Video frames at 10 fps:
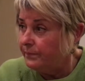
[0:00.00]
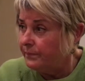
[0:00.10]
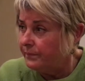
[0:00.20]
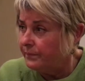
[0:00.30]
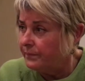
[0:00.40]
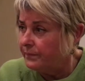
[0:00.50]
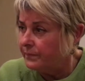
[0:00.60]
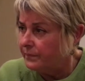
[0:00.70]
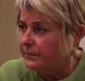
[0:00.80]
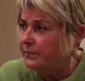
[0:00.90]

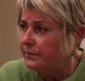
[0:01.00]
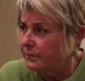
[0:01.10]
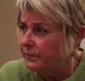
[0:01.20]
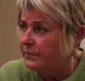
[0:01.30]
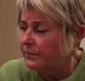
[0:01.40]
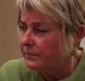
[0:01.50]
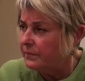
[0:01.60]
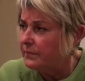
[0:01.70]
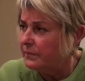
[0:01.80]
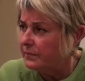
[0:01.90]

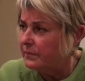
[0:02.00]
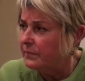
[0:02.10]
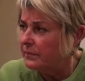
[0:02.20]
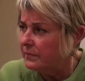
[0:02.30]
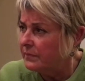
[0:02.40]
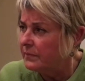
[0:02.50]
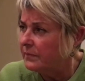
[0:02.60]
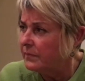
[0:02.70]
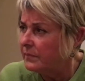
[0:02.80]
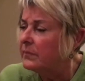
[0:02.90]

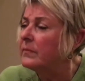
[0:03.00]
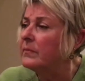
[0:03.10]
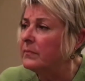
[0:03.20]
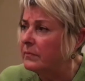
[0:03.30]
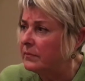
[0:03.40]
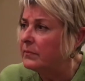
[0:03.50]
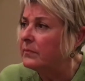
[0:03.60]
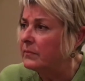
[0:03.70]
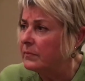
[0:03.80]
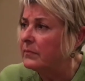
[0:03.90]

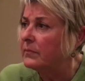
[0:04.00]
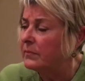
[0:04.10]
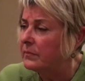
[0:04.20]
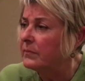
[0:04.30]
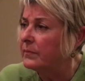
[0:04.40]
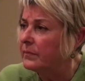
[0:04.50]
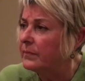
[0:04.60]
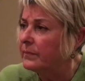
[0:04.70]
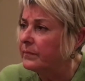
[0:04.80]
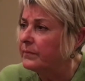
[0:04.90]

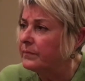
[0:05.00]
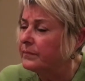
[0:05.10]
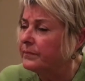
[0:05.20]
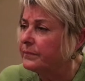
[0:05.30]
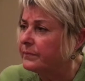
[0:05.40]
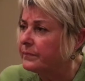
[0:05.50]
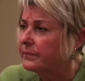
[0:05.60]
The person shown says nothing.